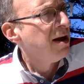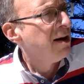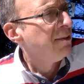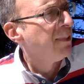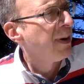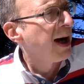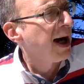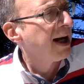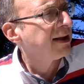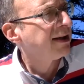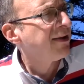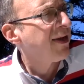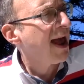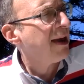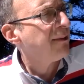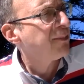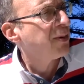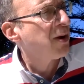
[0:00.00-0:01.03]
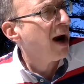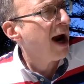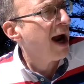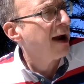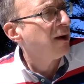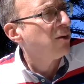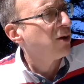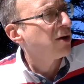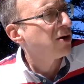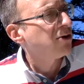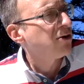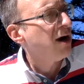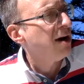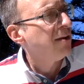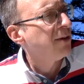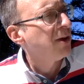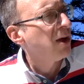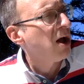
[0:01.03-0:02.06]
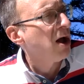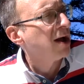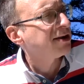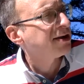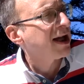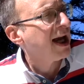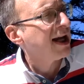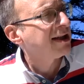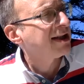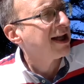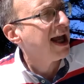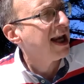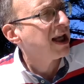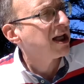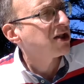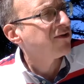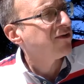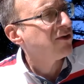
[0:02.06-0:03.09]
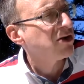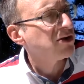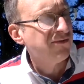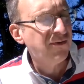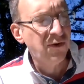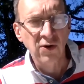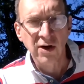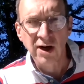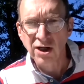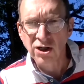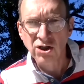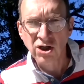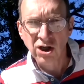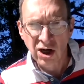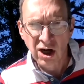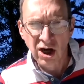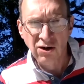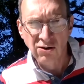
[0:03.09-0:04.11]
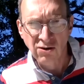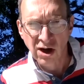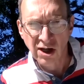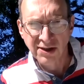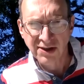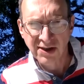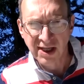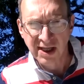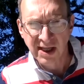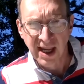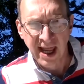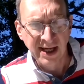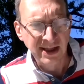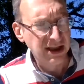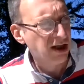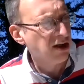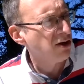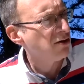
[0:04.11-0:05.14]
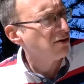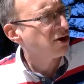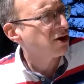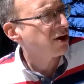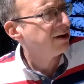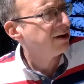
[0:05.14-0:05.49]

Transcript: But that pride would crumble on Titanic's first voyage across the Atlantic Ocean.